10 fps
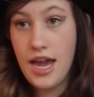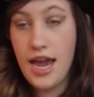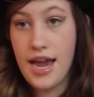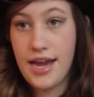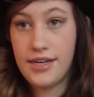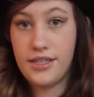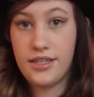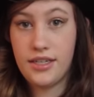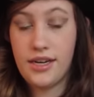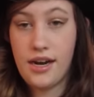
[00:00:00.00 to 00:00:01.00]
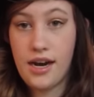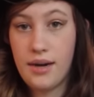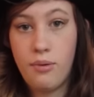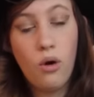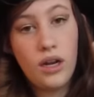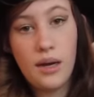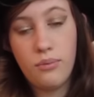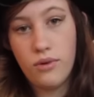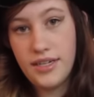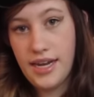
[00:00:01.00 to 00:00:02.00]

And I pull up one